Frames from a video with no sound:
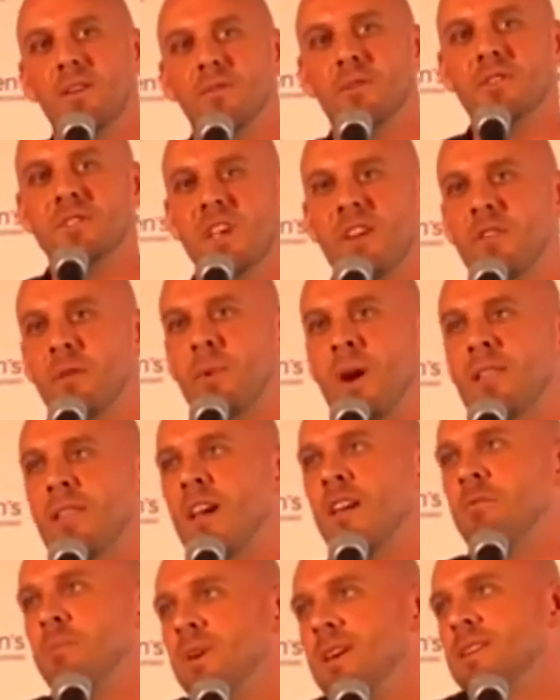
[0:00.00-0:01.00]
for saving my
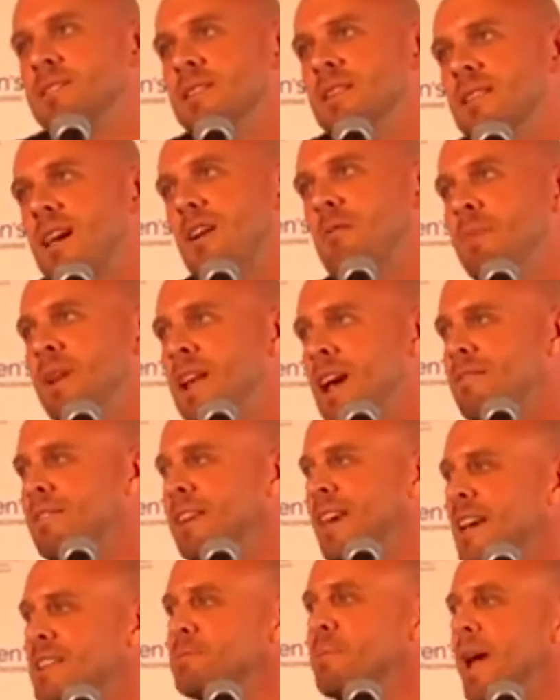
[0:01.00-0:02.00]
life, because he allowed me to have
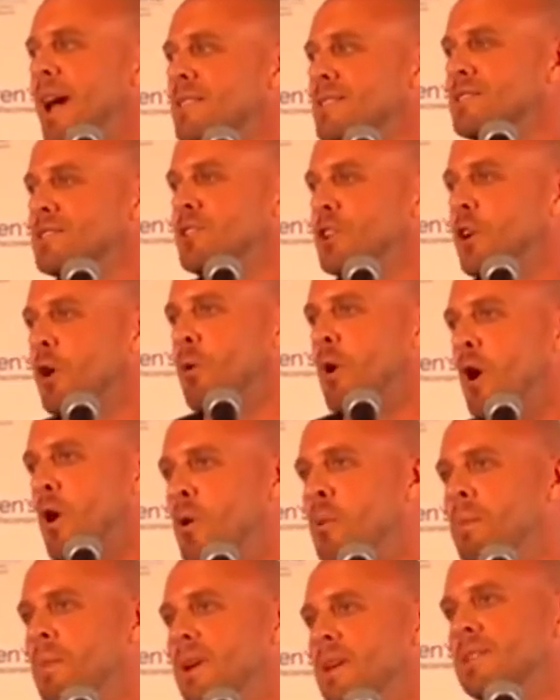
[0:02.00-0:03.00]
guest passes to go
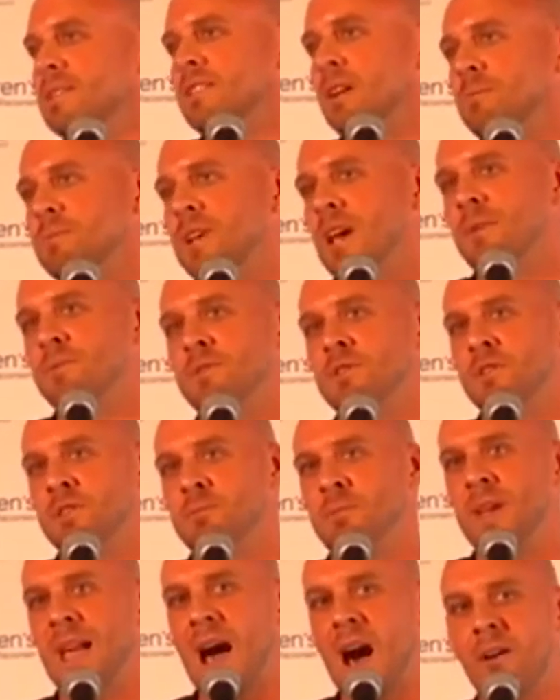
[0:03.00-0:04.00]
home, and sometimes to
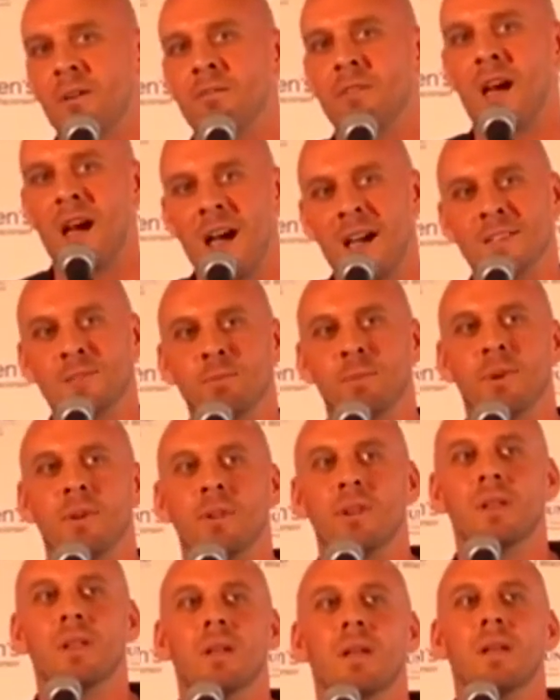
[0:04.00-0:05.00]
just be out of the hospital
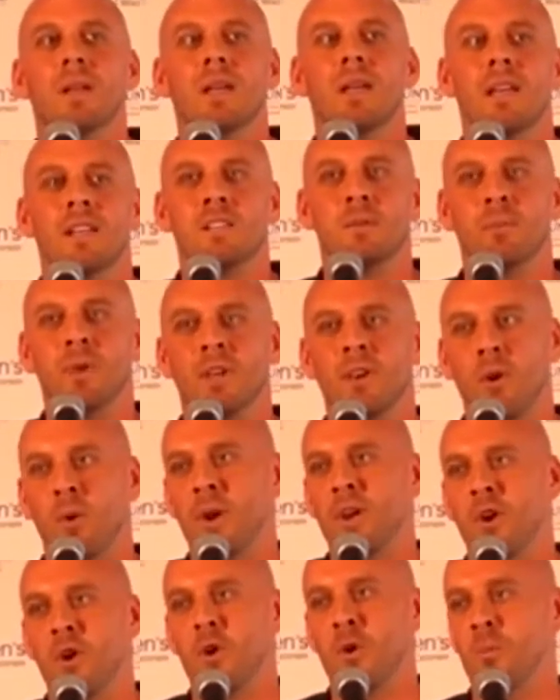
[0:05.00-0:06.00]
and to be
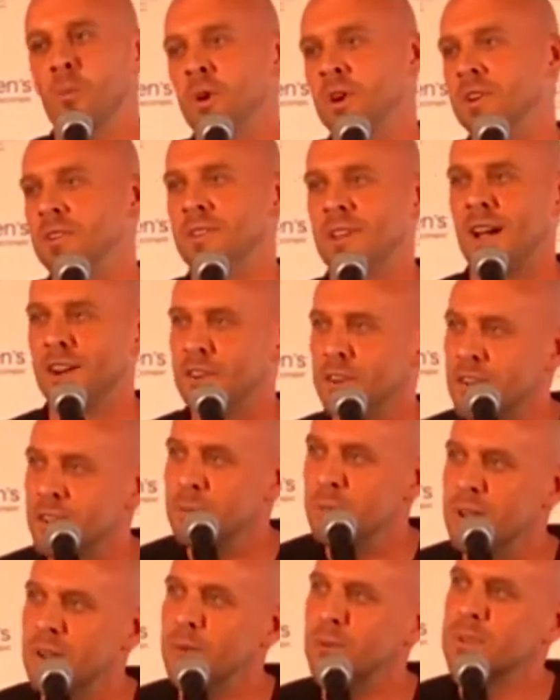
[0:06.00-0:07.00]
going home, where Dr.
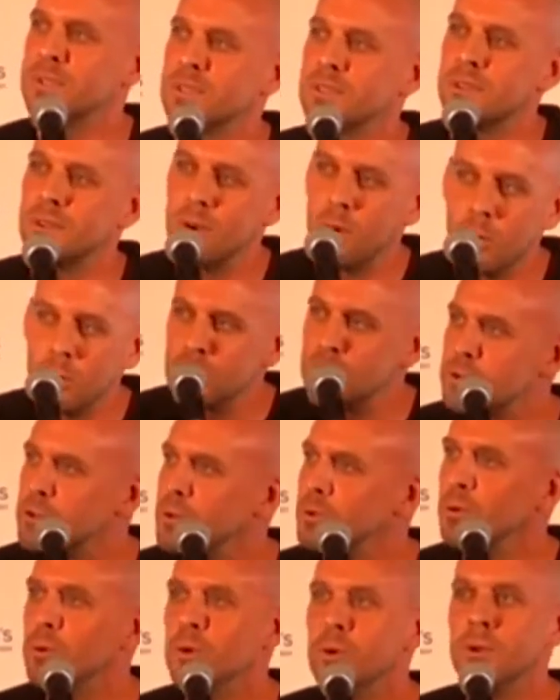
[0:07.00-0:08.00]
Committa was a little old
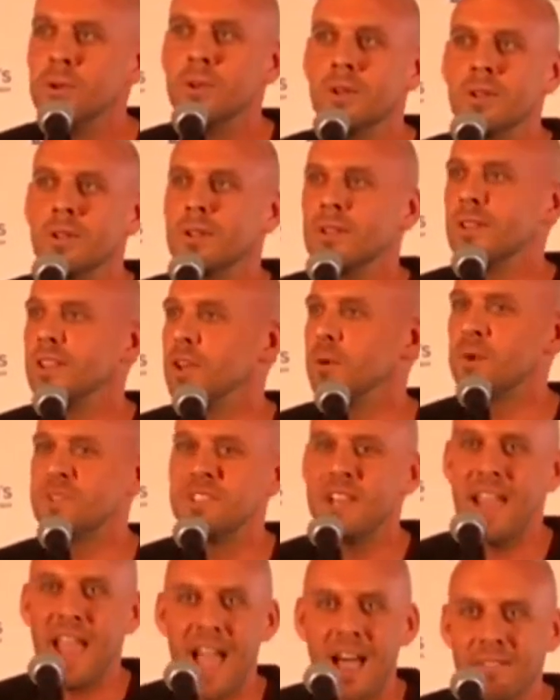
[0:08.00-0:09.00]
school. He
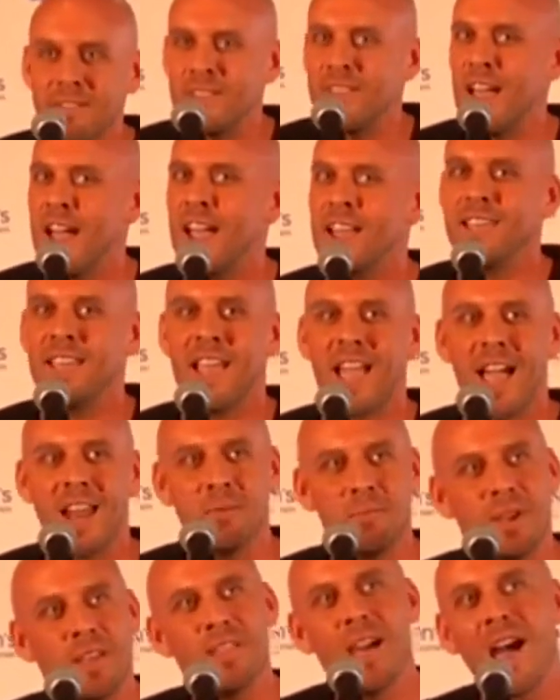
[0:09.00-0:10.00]
wasn't having that. He had
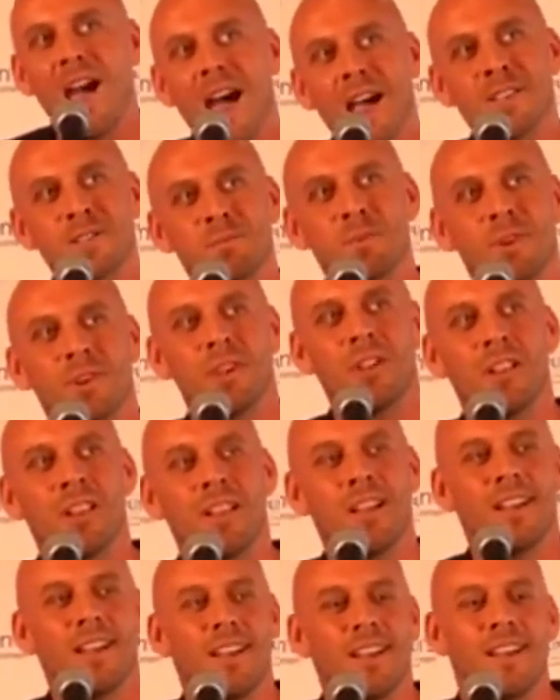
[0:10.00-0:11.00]
to be in the hospital.
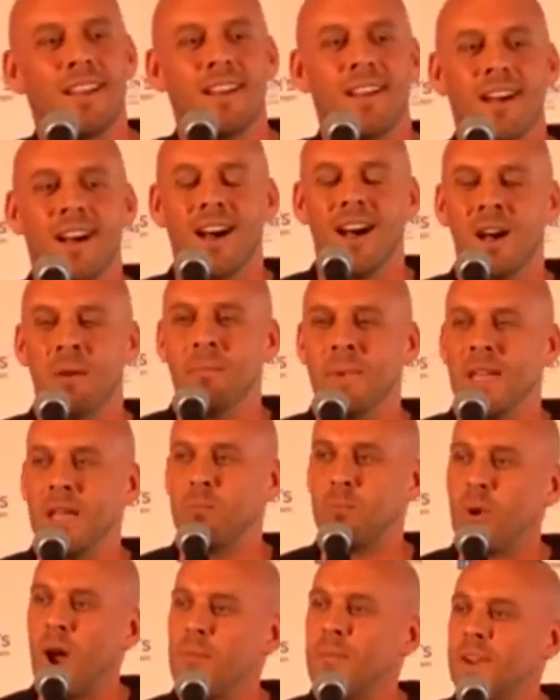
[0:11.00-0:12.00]

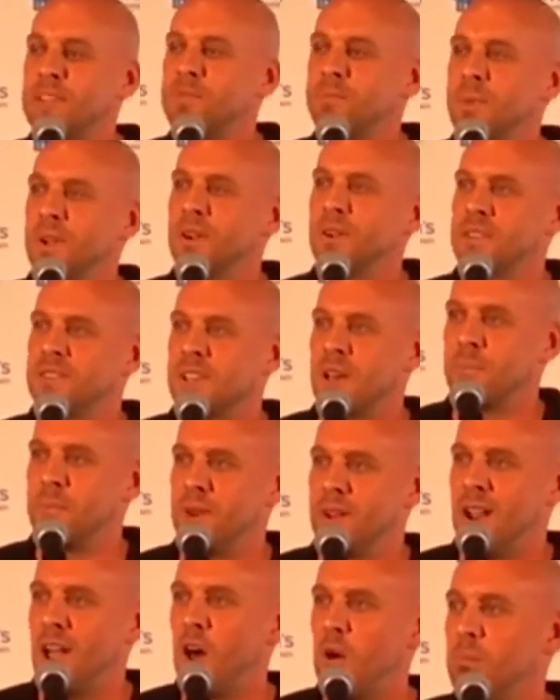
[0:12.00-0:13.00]
It brought my spirits up,
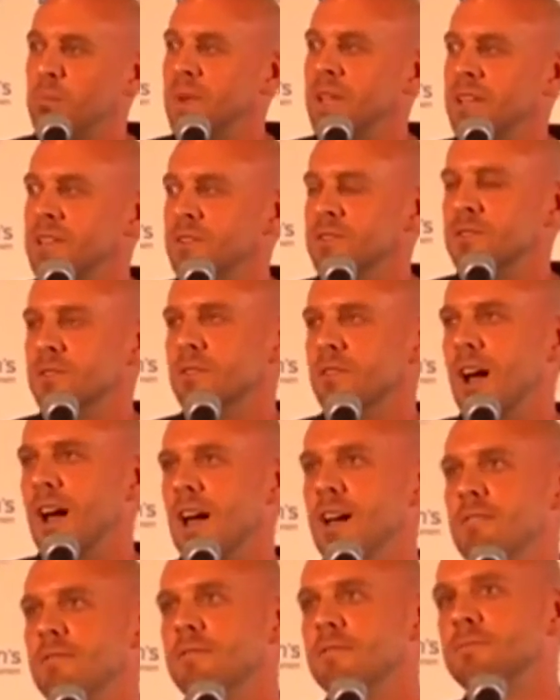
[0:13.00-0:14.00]
and it helped me to
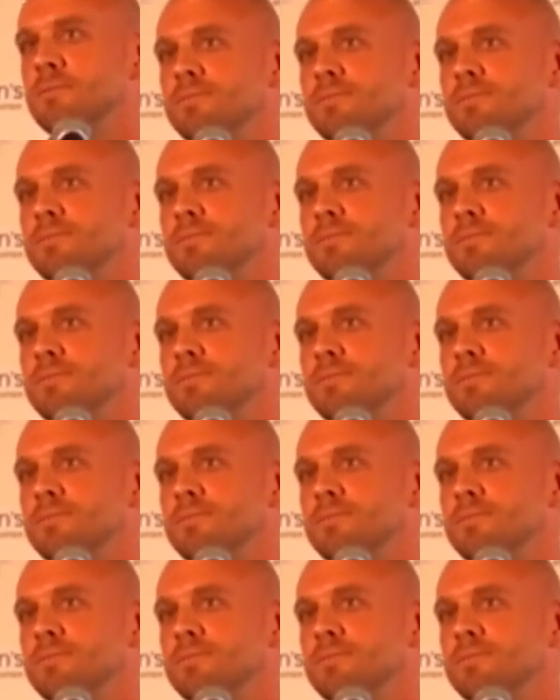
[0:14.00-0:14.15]
survive.